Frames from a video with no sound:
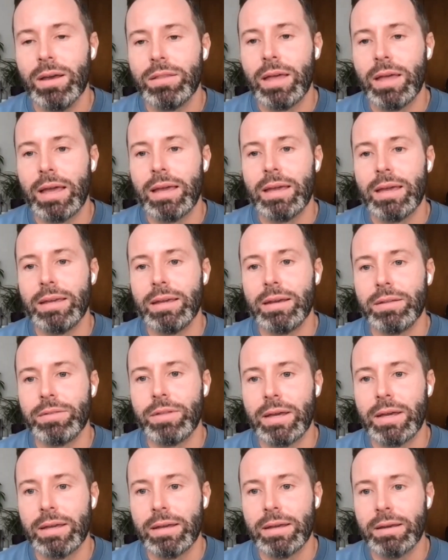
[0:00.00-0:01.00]

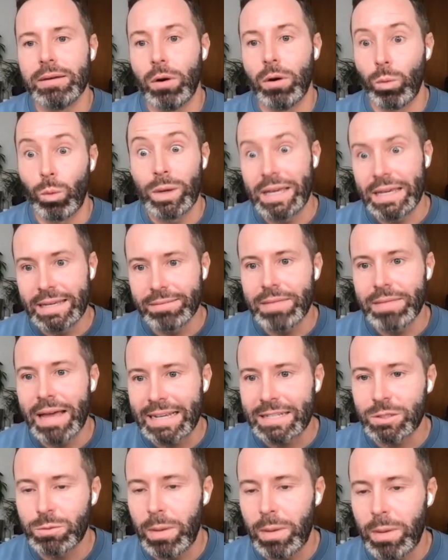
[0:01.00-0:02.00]
We
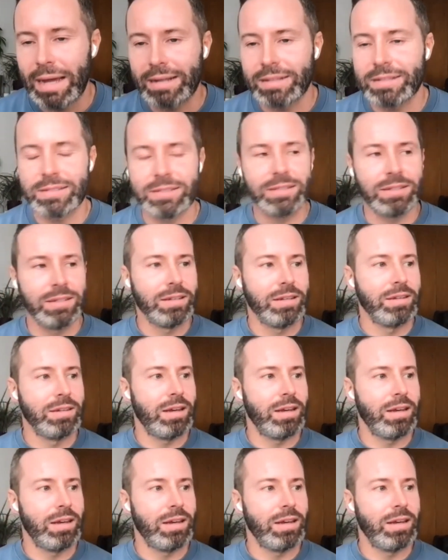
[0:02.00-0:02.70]
expect